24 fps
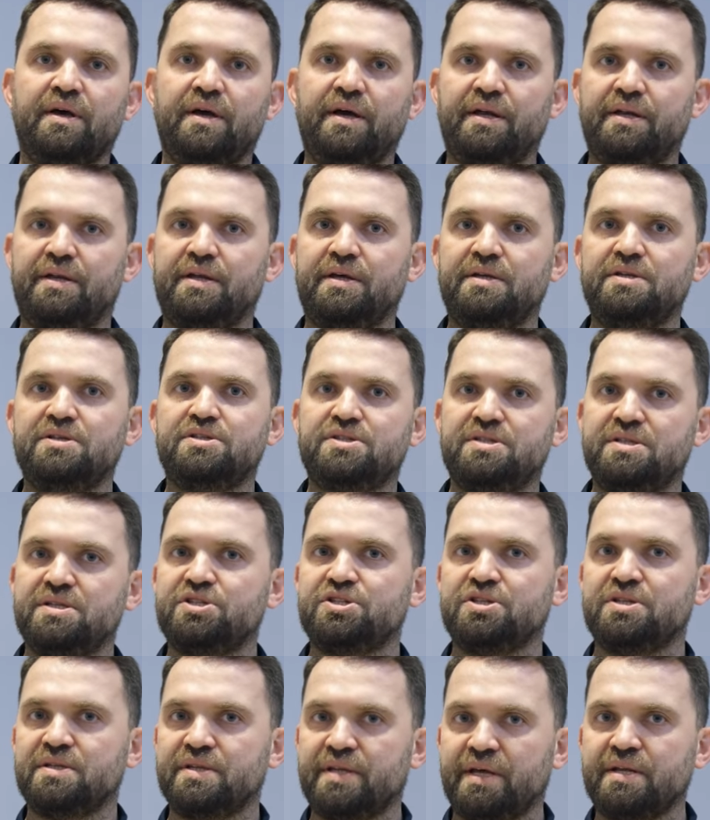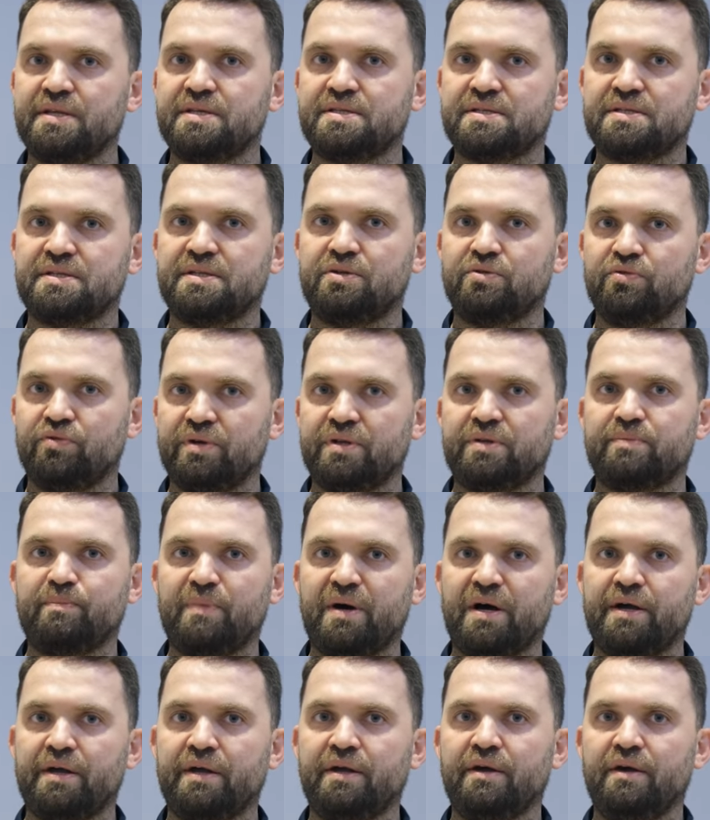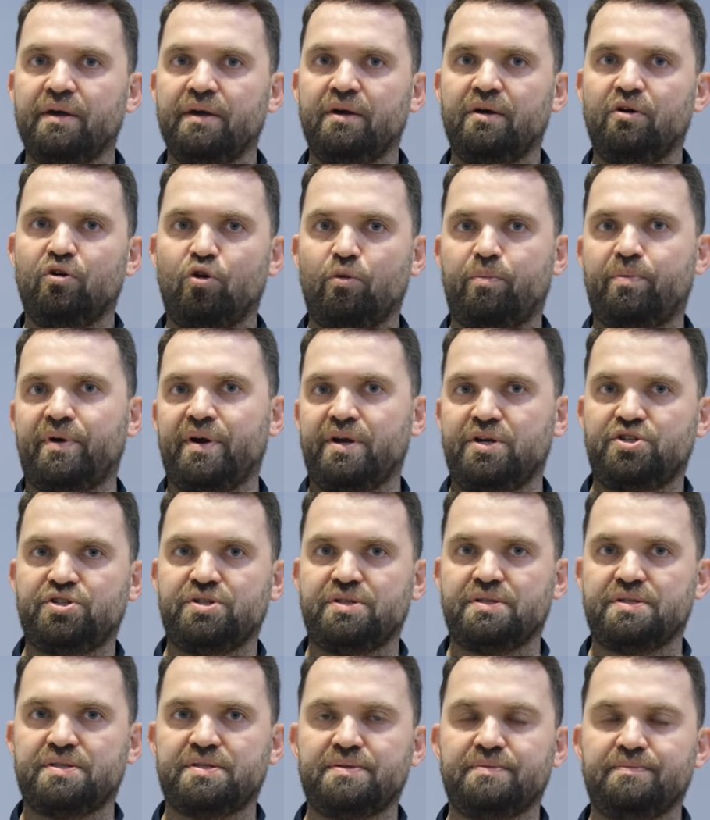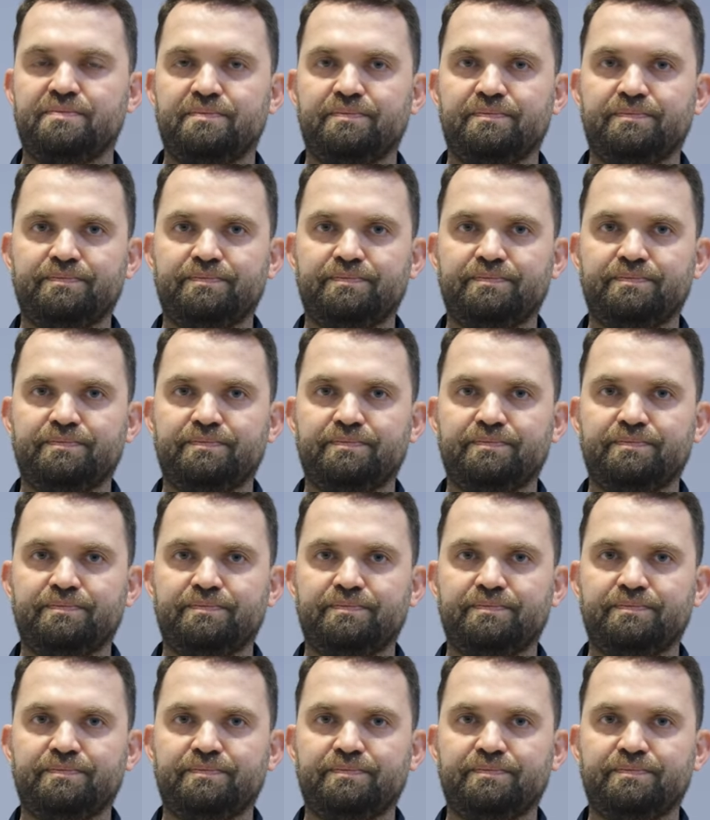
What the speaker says: and the incision density during my operations.